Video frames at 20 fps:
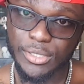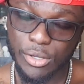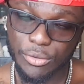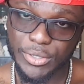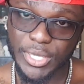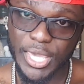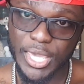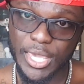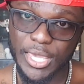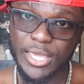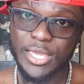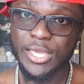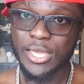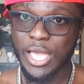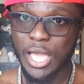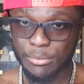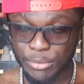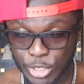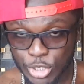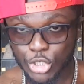okay
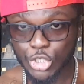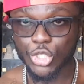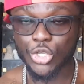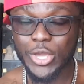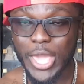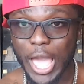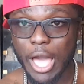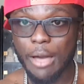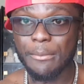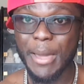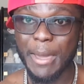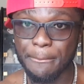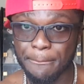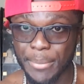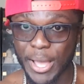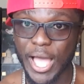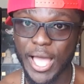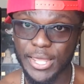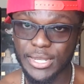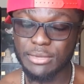i'm going to show you how my
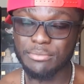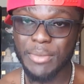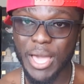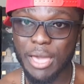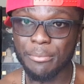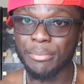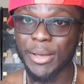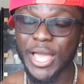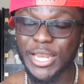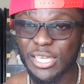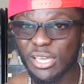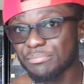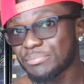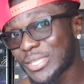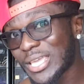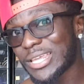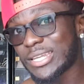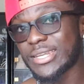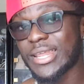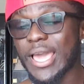body my body
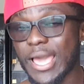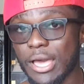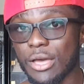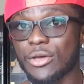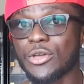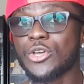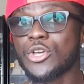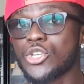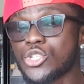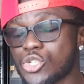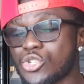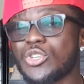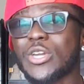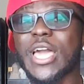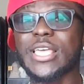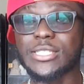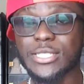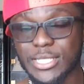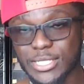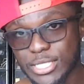update now so you
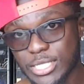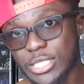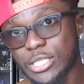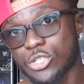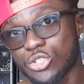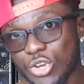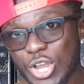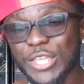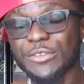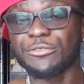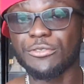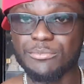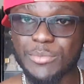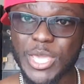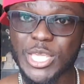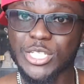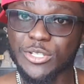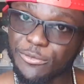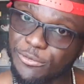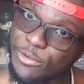guys can see the
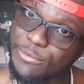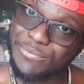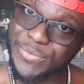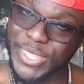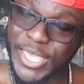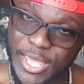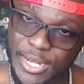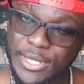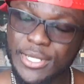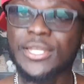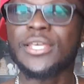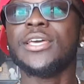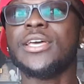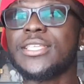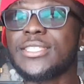transformation from then